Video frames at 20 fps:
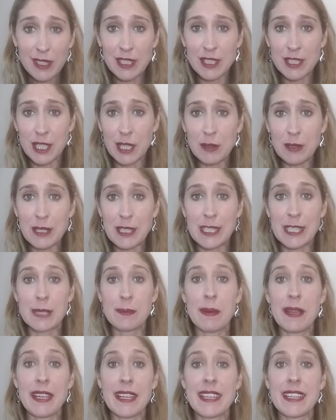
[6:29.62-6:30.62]
So it
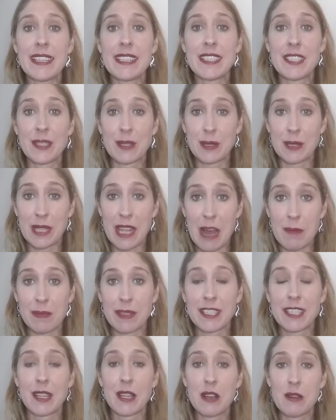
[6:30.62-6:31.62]
speeds it all up.
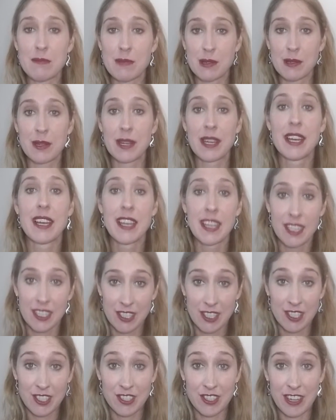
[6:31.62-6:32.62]
It's a lot more
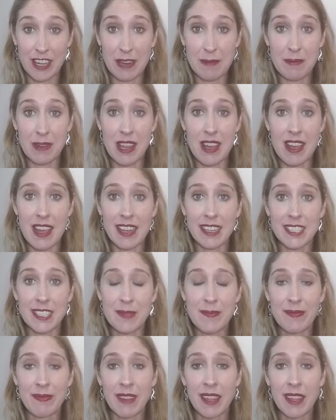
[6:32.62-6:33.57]
streamlined.